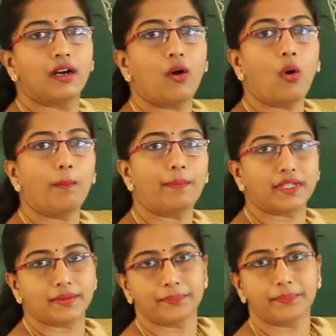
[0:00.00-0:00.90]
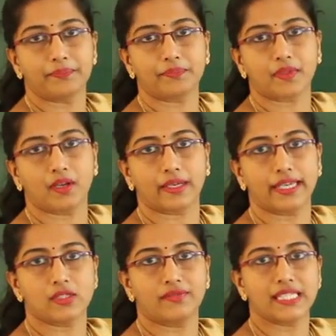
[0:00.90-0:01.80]
open. Okay,
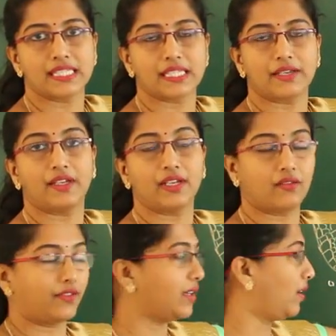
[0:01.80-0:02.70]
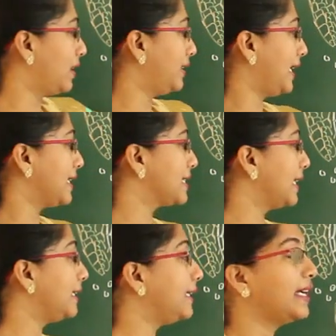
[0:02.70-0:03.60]
so we call it as
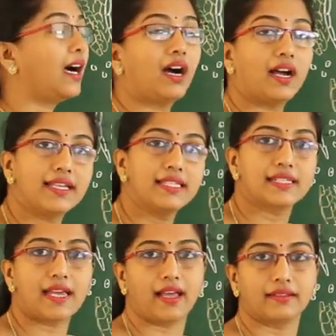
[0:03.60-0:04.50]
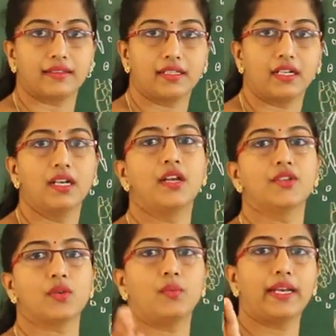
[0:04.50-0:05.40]
dehisced anther.
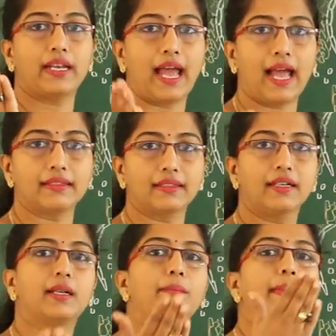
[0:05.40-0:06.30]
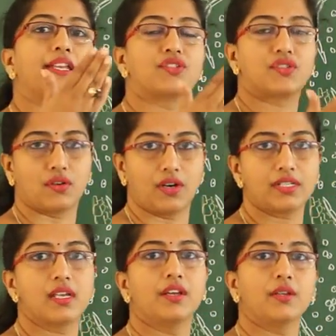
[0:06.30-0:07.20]
So when anther
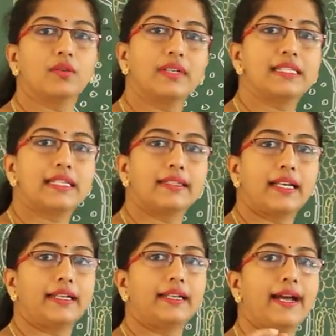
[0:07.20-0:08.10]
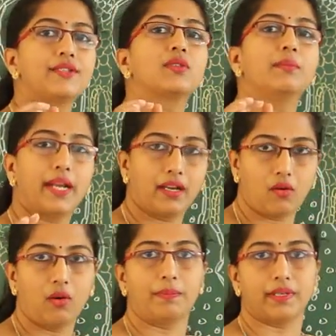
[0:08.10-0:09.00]
matures, you will see that it has to break
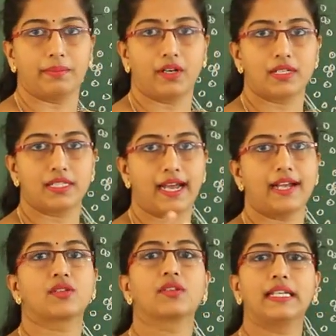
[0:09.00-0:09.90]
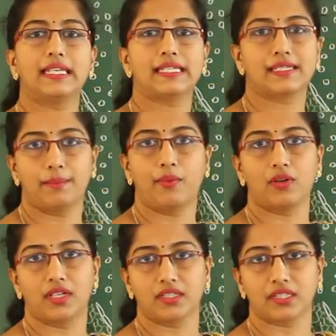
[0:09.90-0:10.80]
open because it has to release the
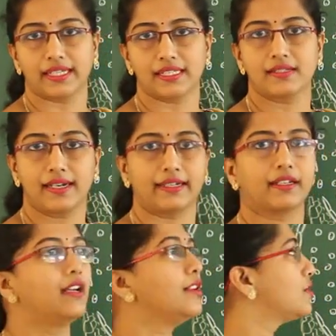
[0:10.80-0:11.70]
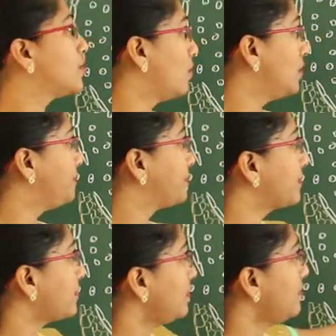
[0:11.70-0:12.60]
pollen grains, right? So
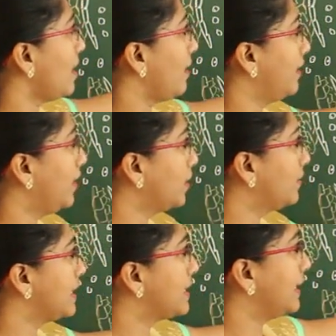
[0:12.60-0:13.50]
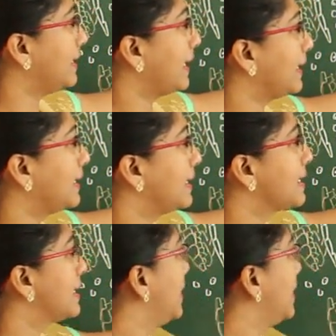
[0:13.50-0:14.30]
here you will see that it is